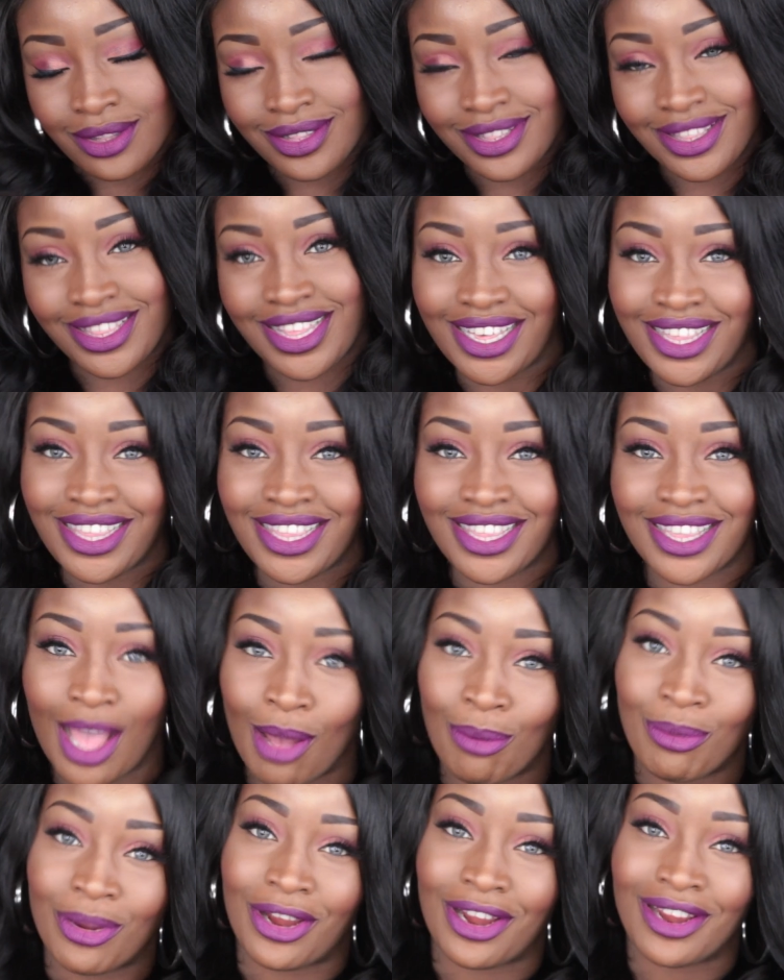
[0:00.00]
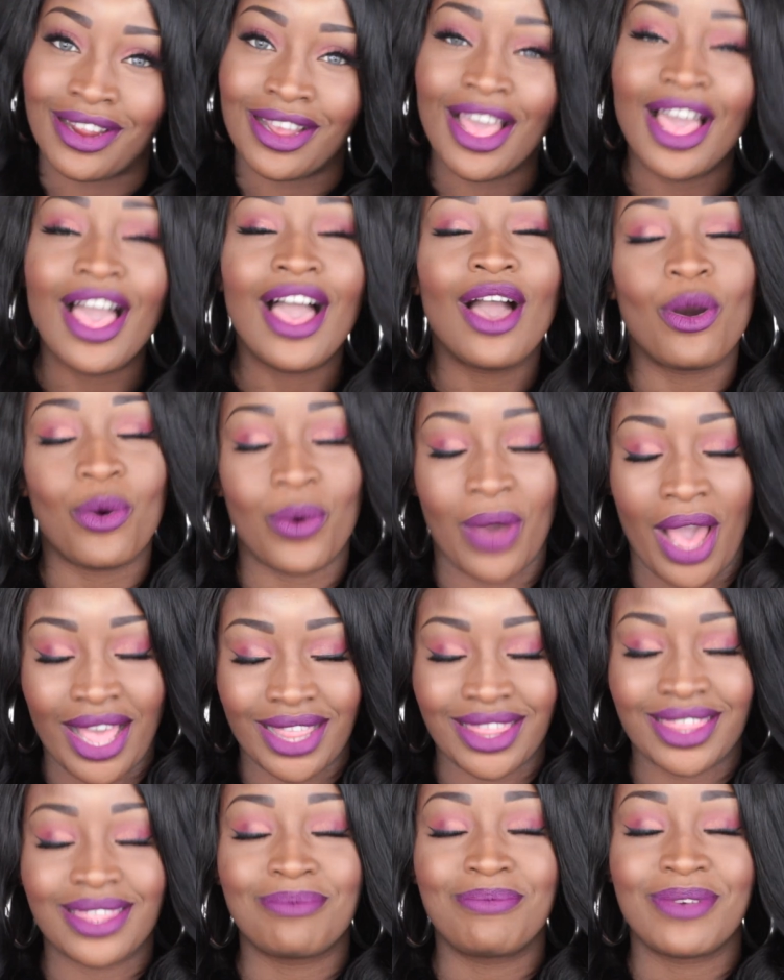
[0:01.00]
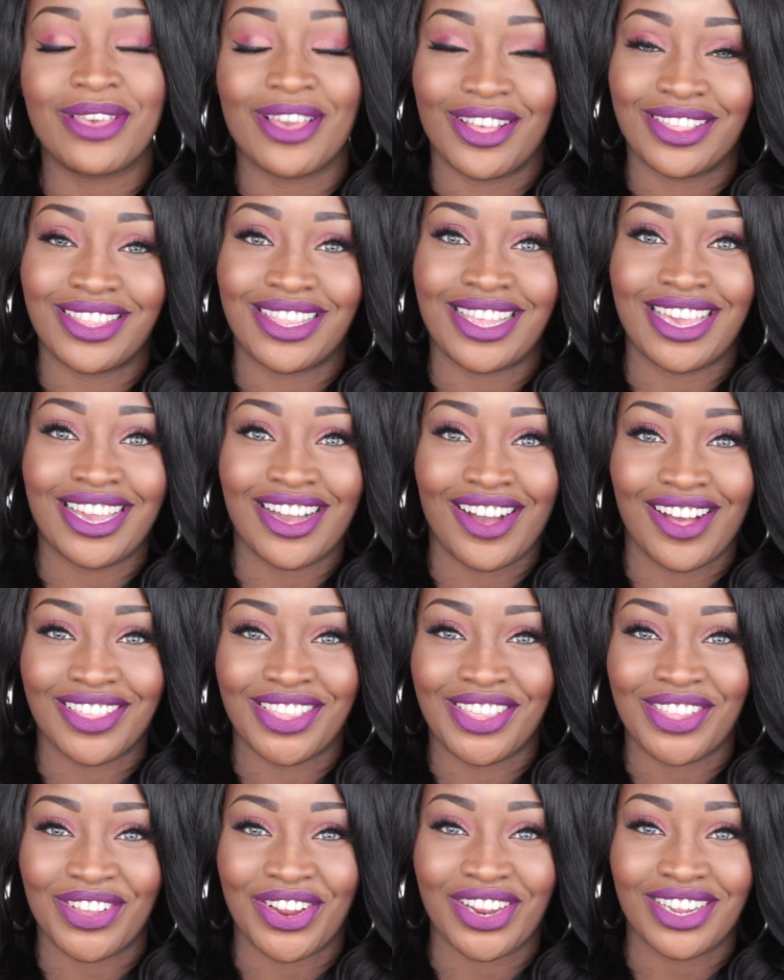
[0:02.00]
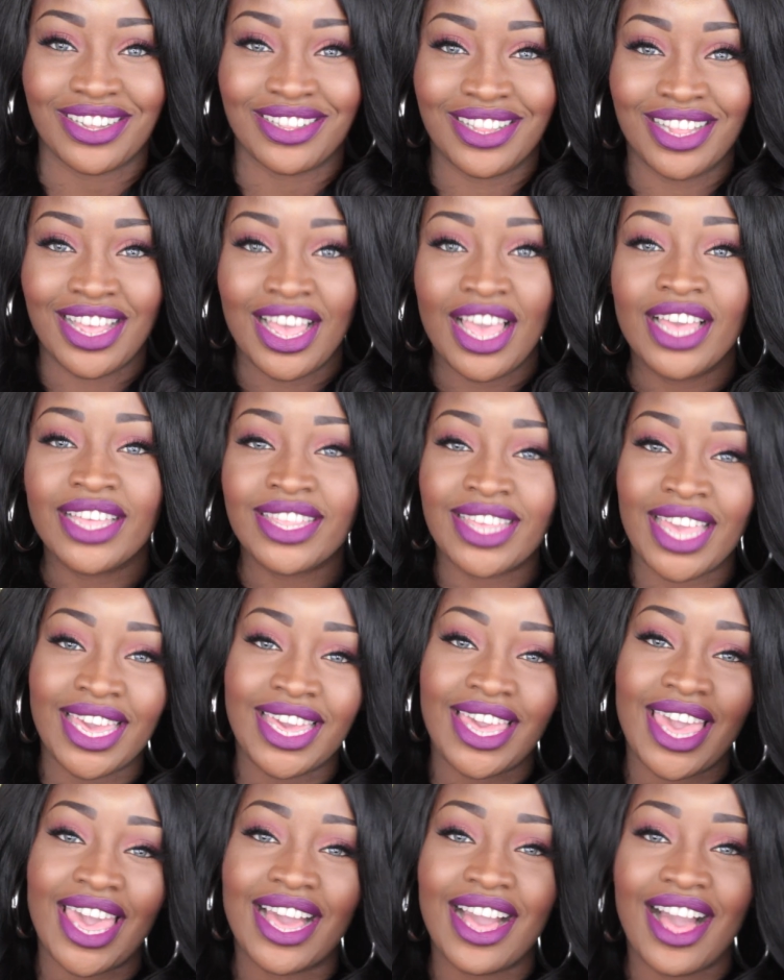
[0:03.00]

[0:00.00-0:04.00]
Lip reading: this summer at the Beyonce concert. Take care,